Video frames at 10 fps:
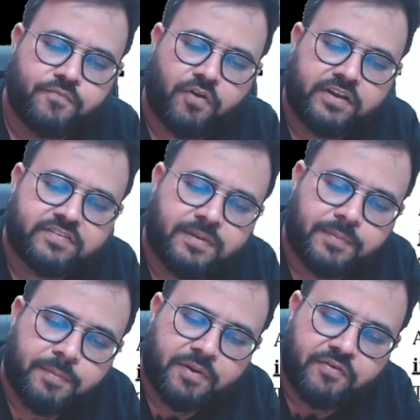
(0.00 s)
What is step
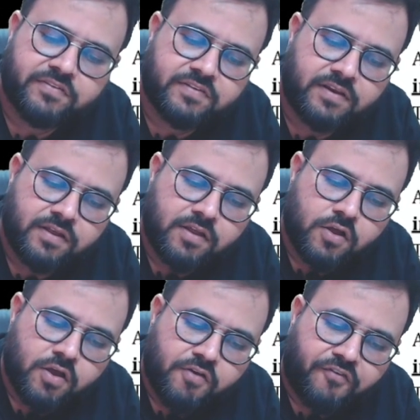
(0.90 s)
number 1, sir?
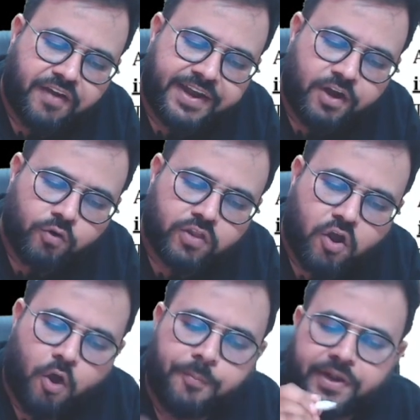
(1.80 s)
Find out the
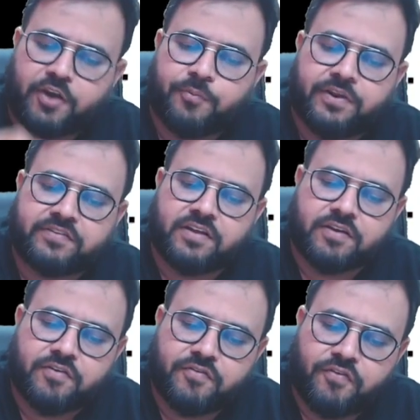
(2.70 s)
competitive pressure
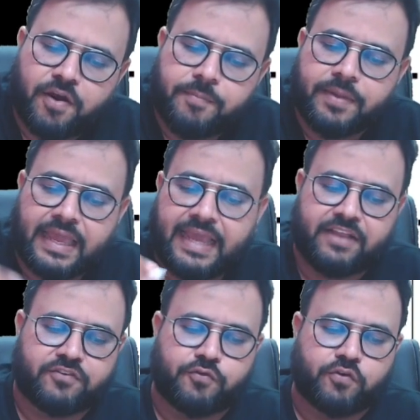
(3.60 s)
from
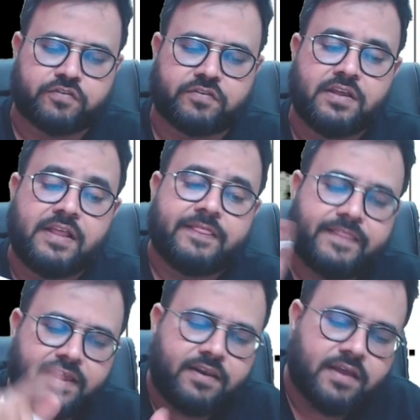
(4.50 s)
each force.
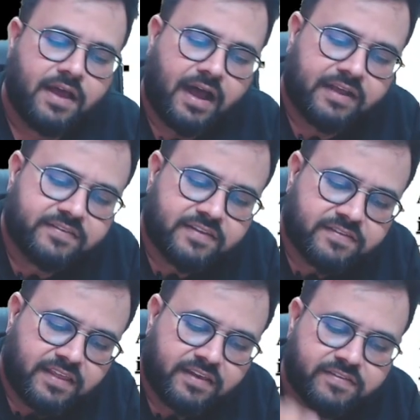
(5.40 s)
Then assess
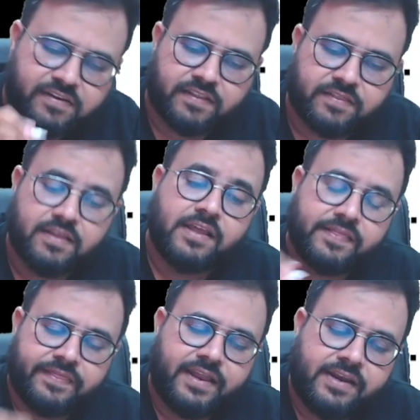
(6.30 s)
their strength.
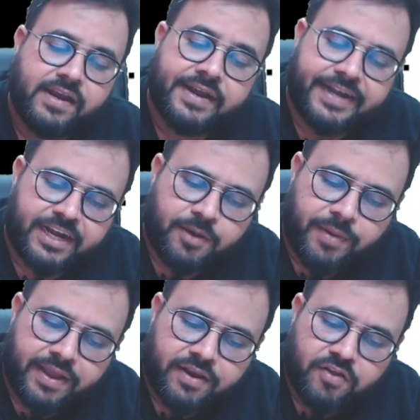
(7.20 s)
Then
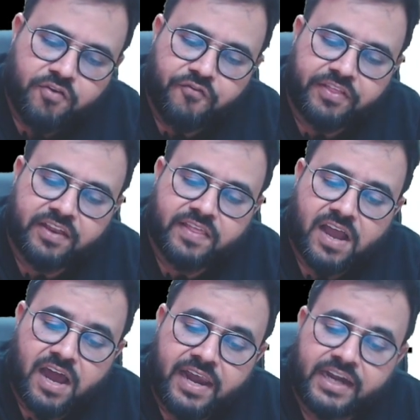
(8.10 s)
determine whether the
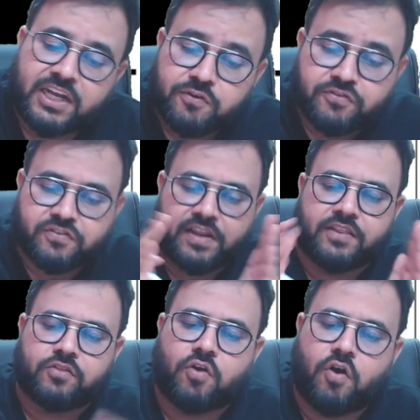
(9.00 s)
collective
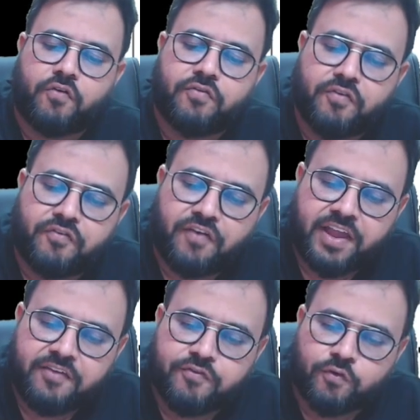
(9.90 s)
strength of
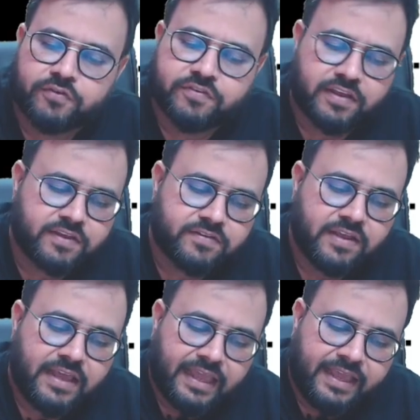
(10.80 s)
5 forces
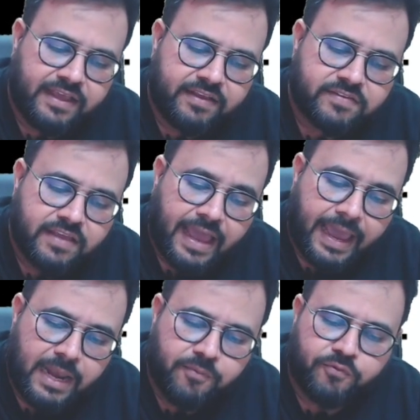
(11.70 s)
is
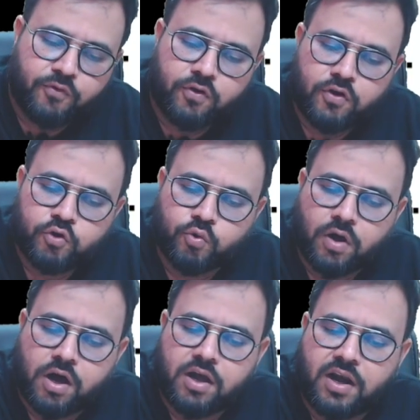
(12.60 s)
helpful to
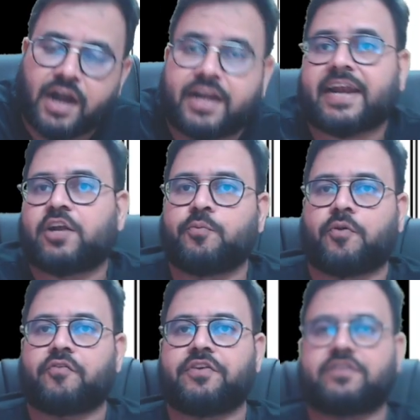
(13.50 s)
earn attractive
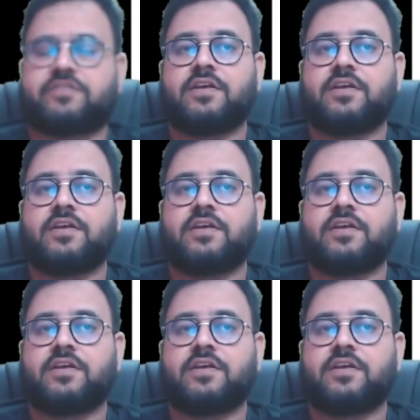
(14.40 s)
profits.